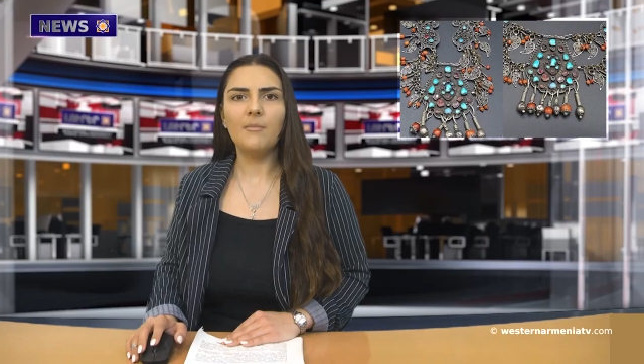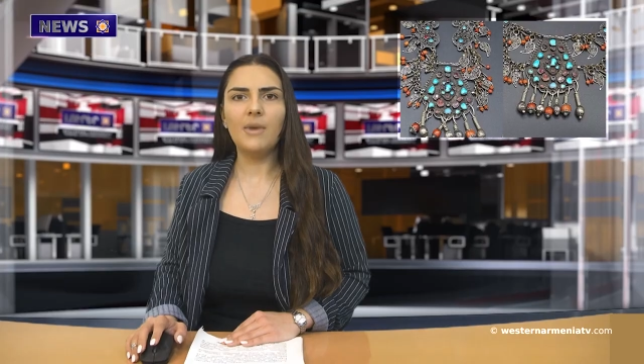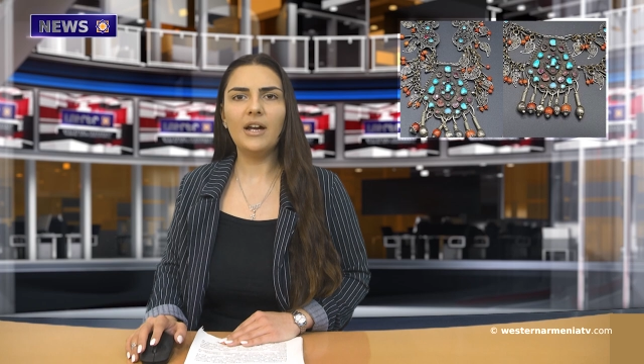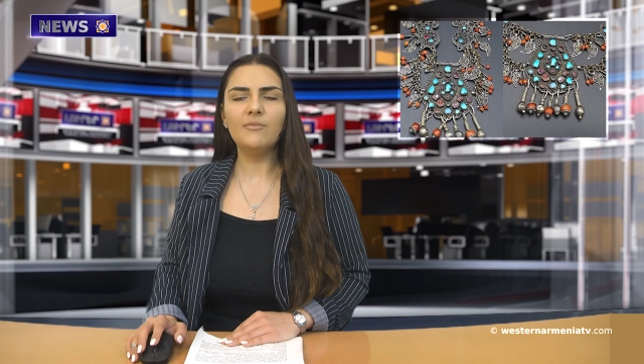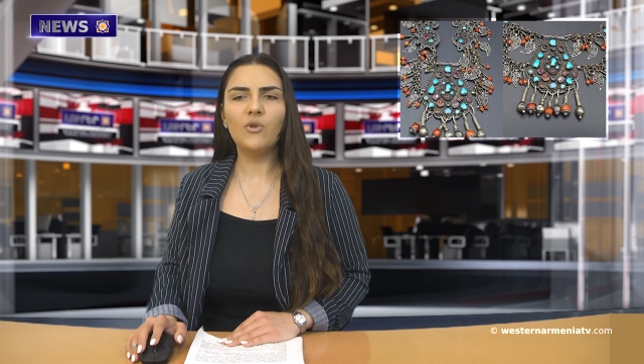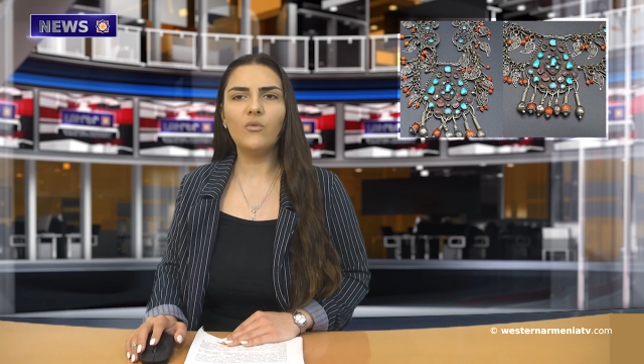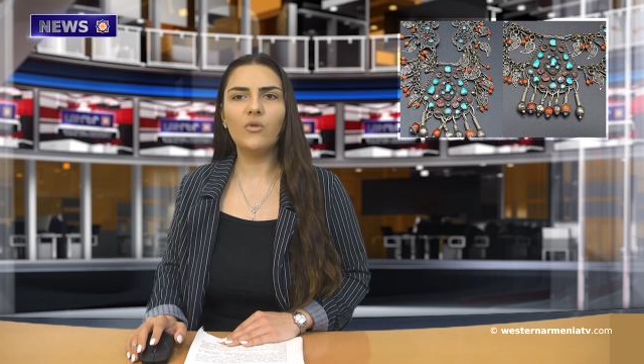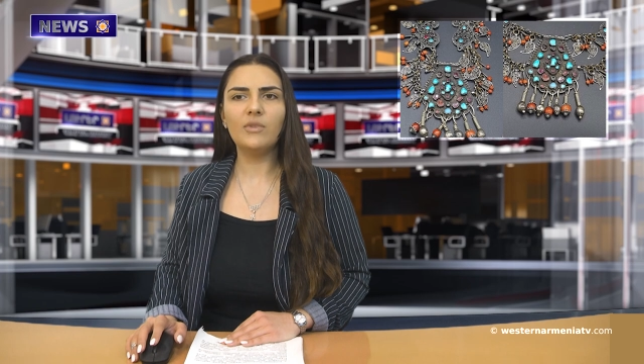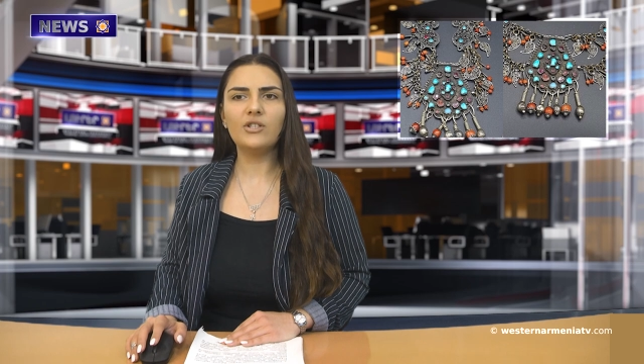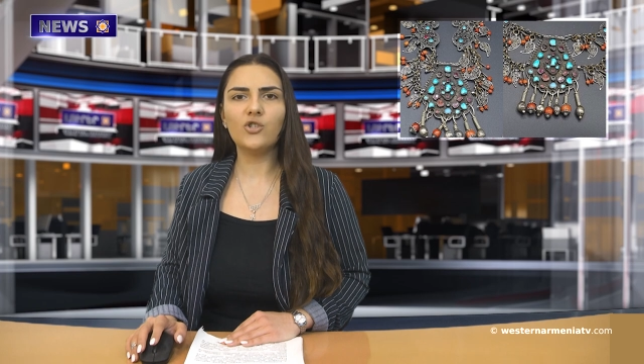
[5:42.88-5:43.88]
made more
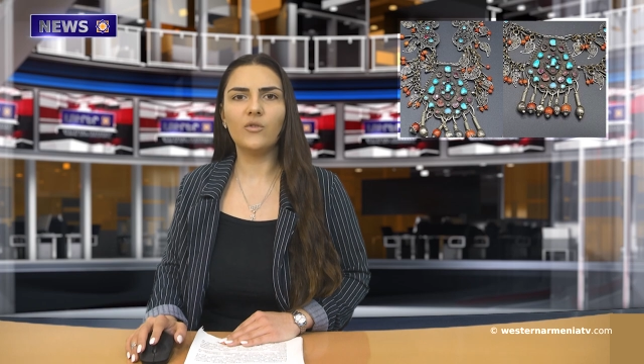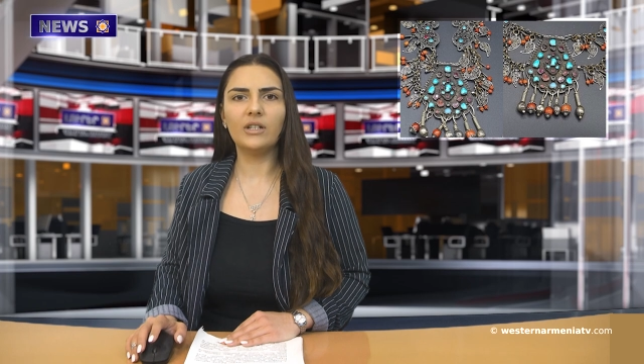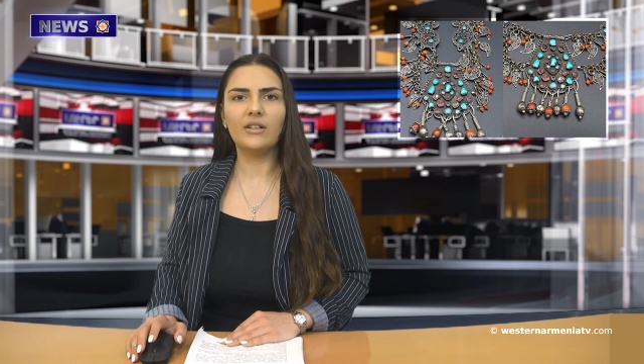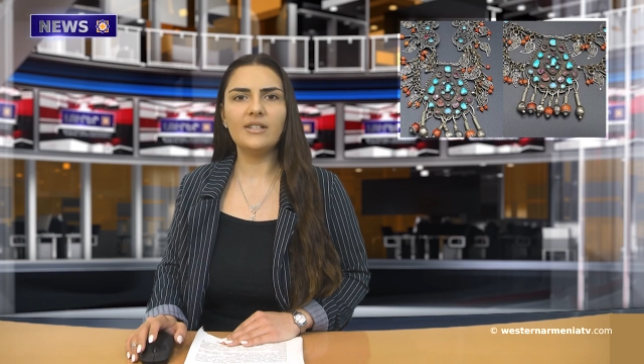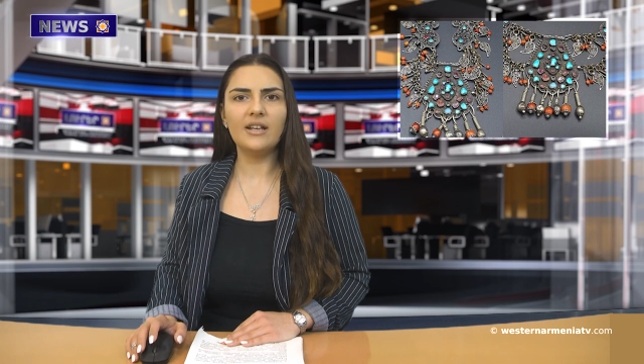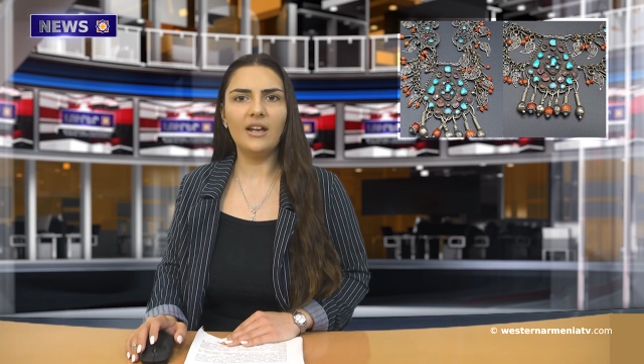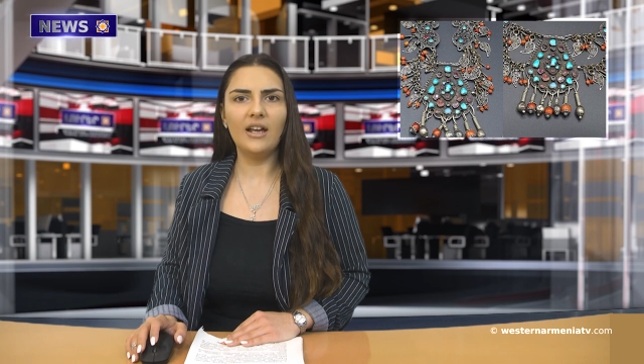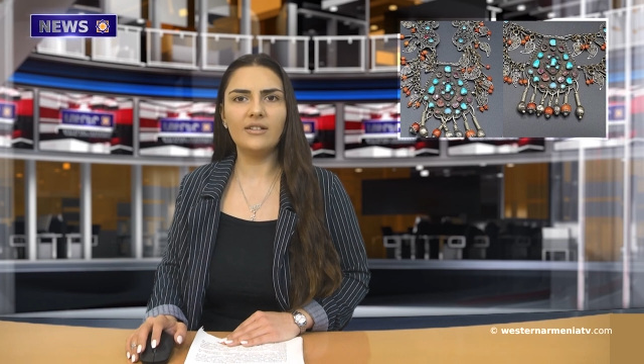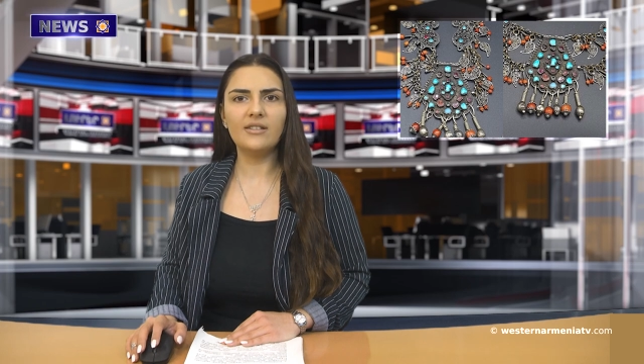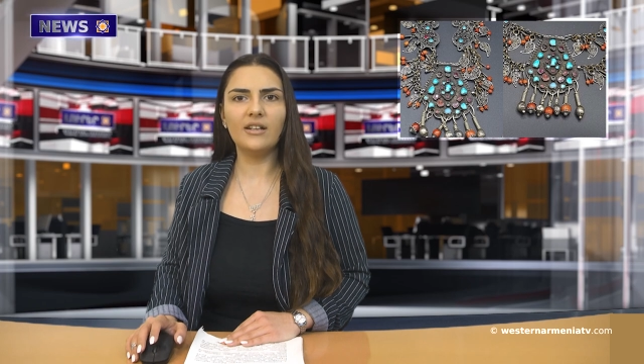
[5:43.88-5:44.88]
women's jewelry than
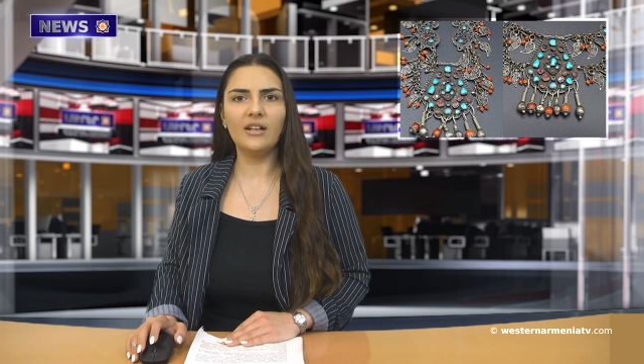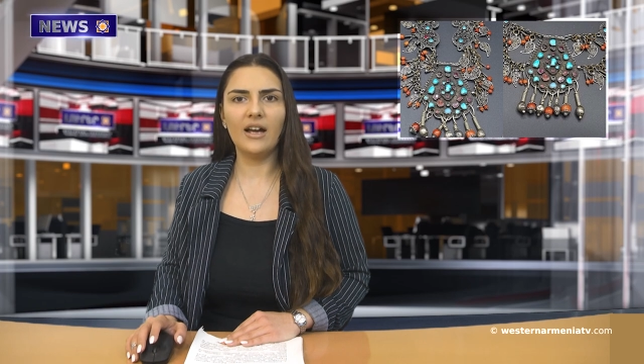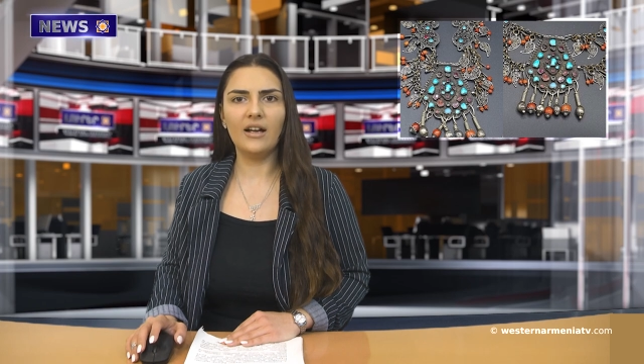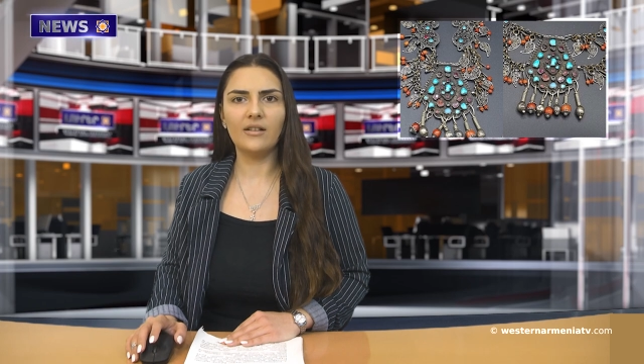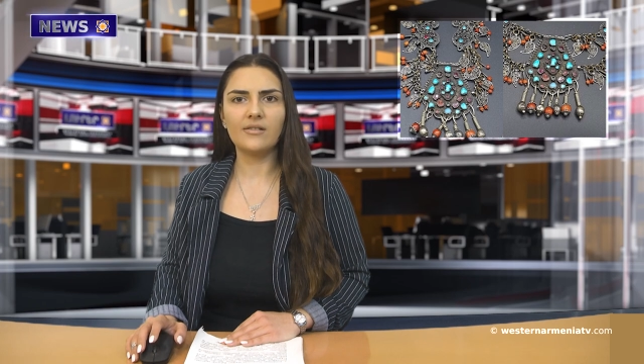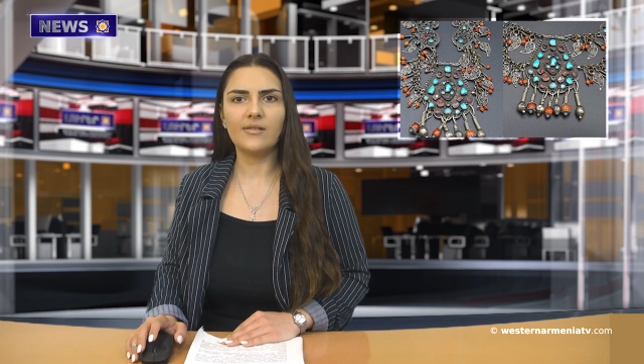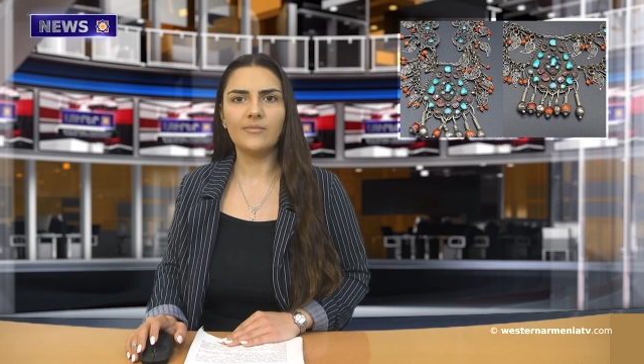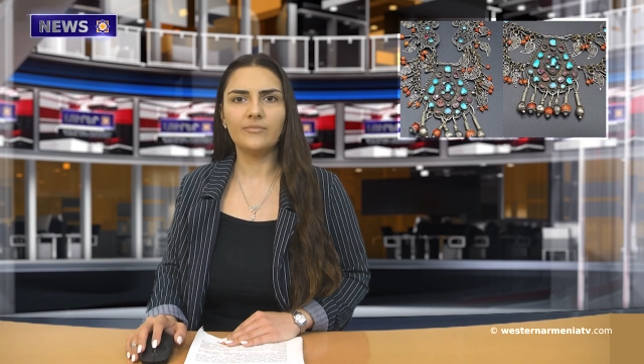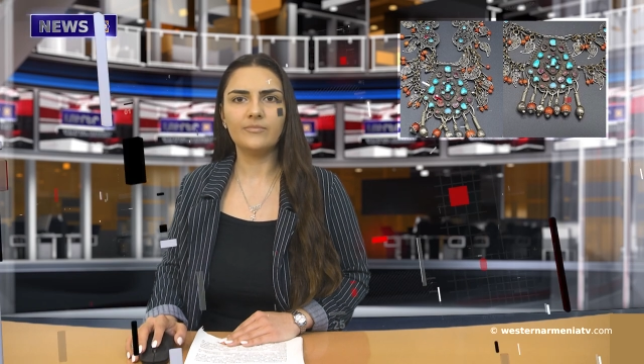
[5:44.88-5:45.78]
anything else."